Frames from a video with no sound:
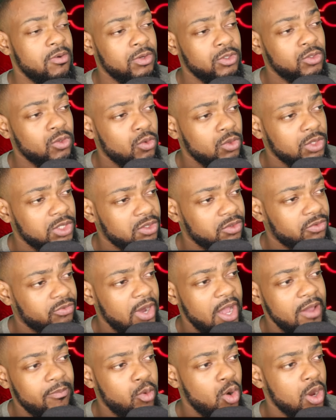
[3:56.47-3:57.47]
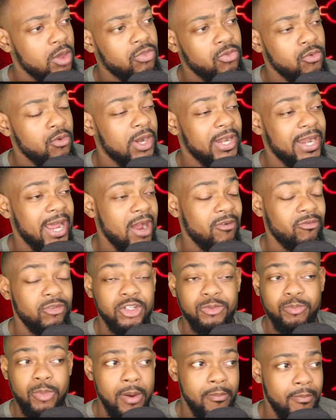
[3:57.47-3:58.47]
His aerial duel is 5.3 on
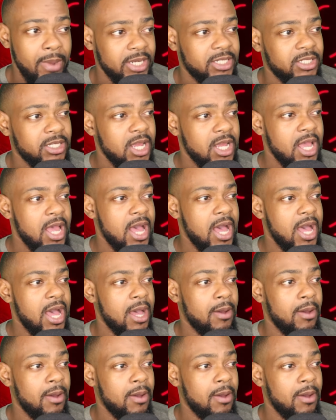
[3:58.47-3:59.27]
average per match,